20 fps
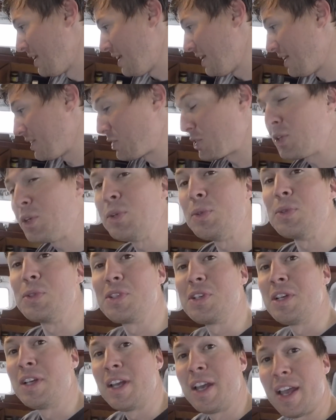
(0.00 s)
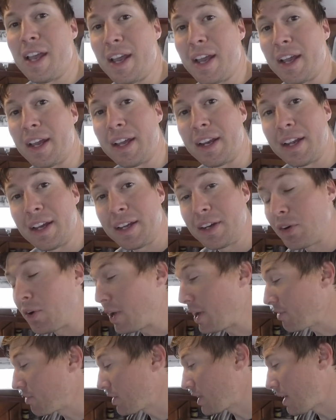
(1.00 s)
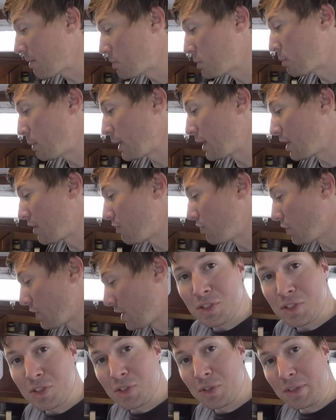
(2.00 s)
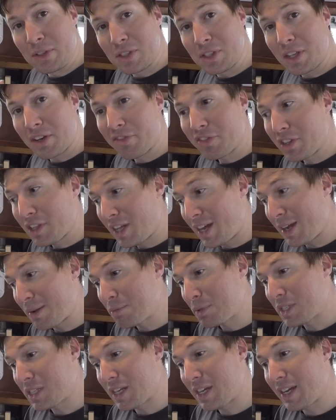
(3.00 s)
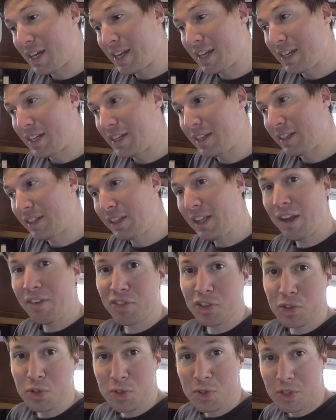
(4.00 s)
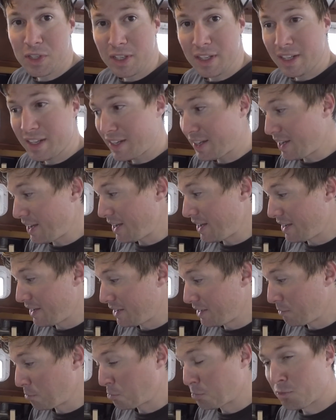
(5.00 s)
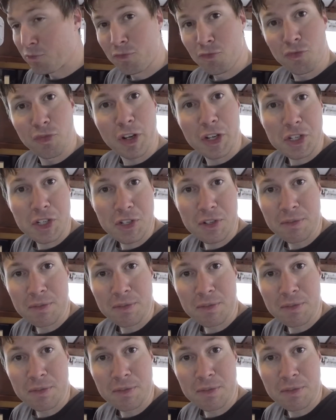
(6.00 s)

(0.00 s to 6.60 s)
it's huge and I don't have clamps big enough for So instead of clamps, I did levers and friction.